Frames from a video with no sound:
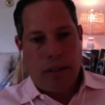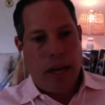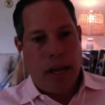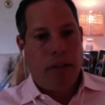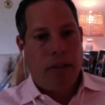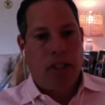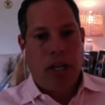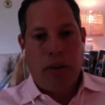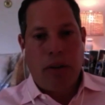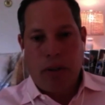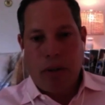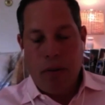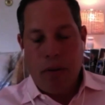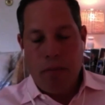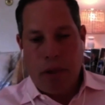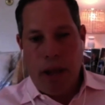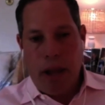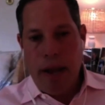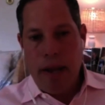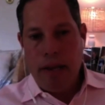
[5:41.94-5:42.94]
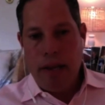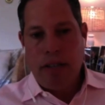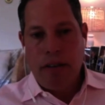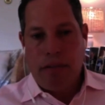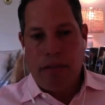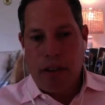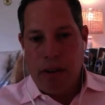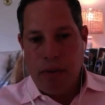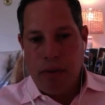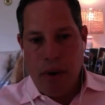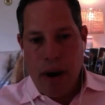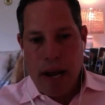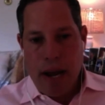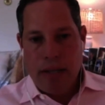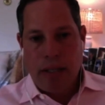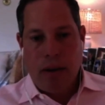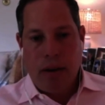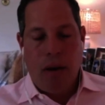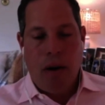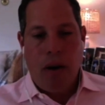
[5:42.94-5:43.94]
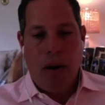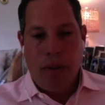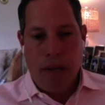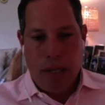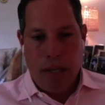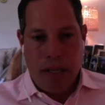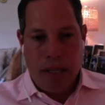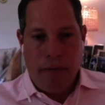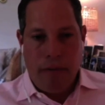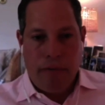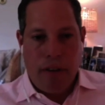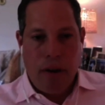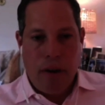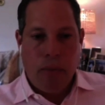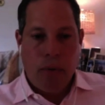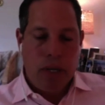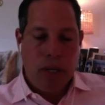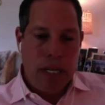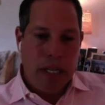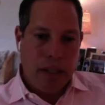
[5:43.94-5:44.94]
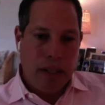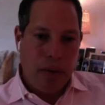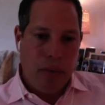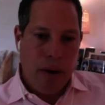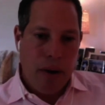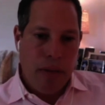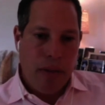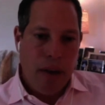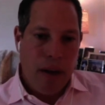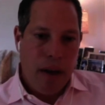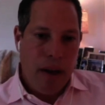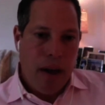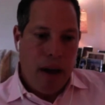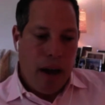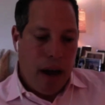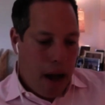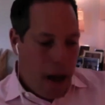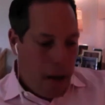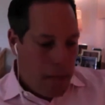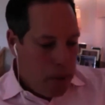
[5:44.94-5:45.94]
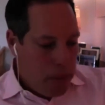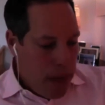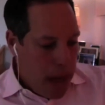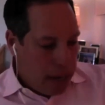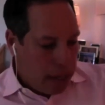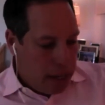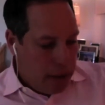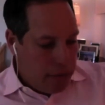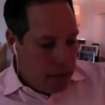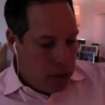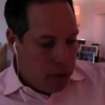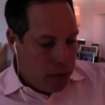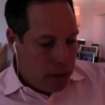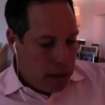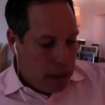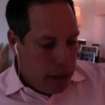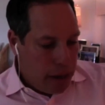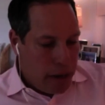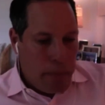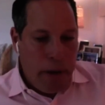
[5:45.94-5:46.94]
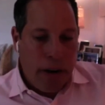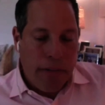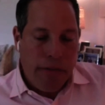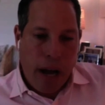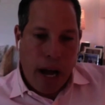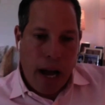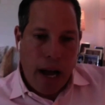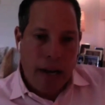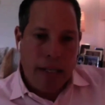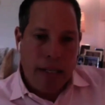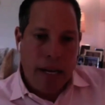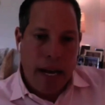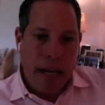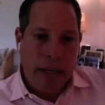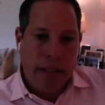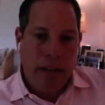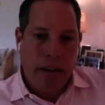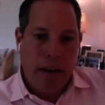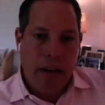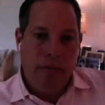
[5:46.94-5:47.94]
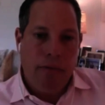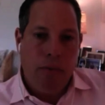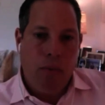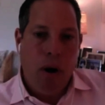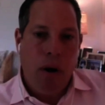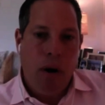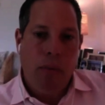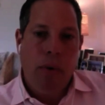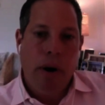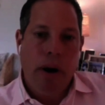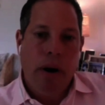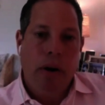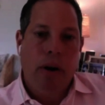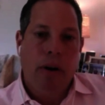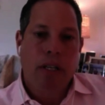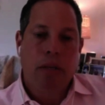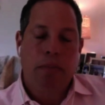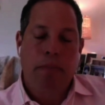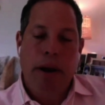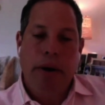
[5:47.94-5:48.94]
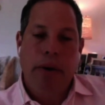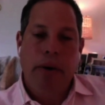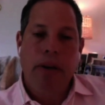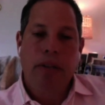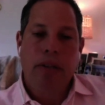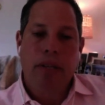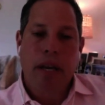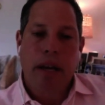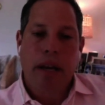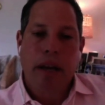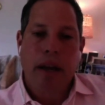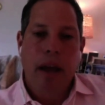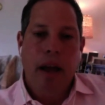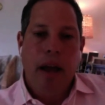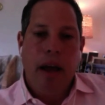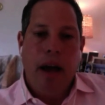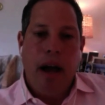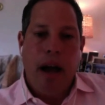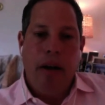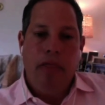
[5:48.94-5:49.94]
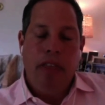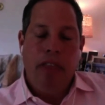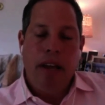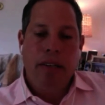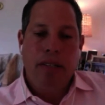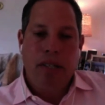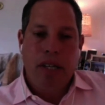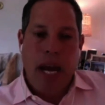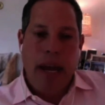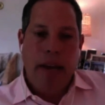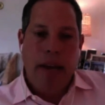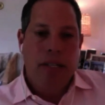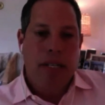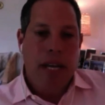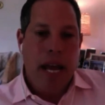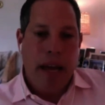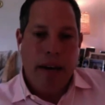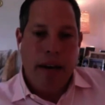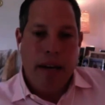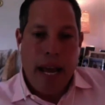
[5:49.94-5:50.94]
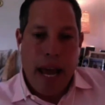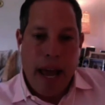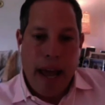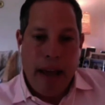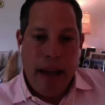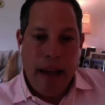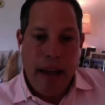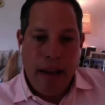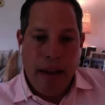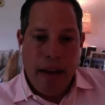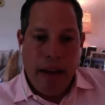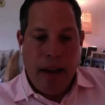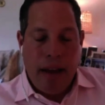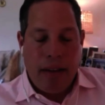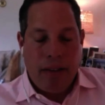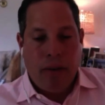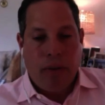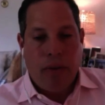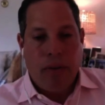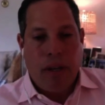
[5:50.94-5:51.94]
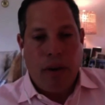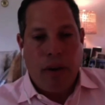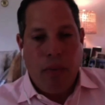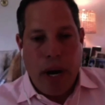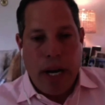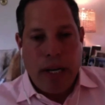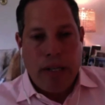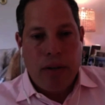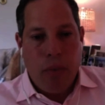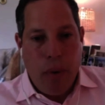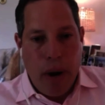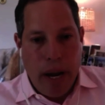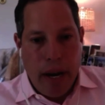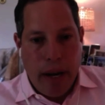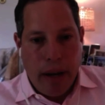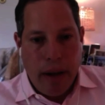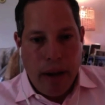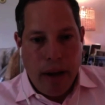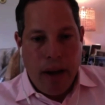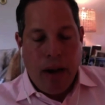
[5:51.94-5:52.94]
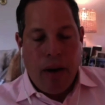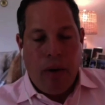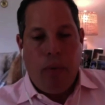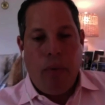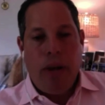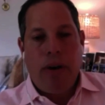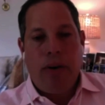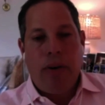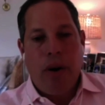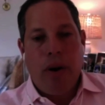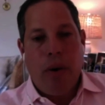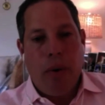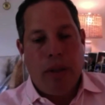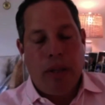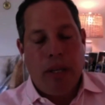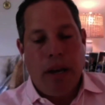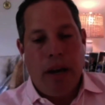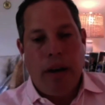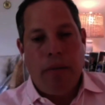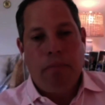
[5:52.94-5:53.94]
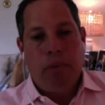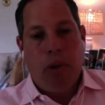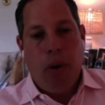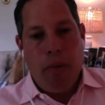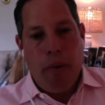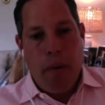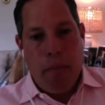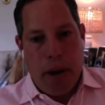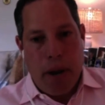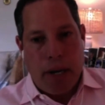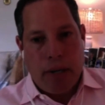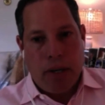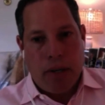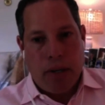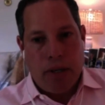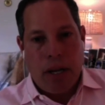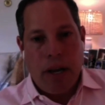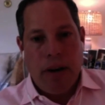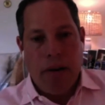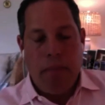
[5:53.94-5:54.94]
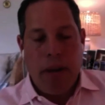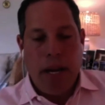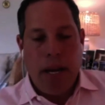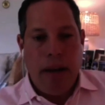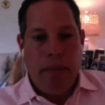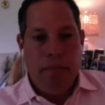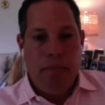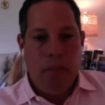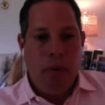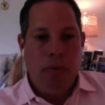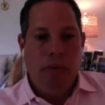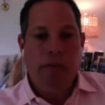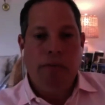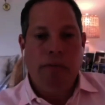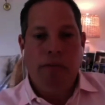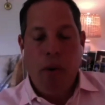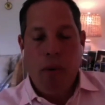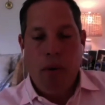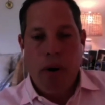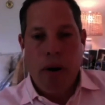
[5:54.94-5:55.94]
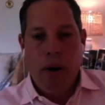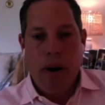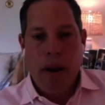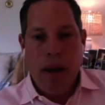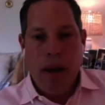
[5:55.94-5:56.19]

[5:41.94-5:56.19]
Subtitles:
shelter in place, civil unrest, all this stuff that we're dealing with. But that gives you a little bit of context of what we are experiencing. Things change day to day, certainly week to week. We don't know what the unemployment picture is going to be moving forward.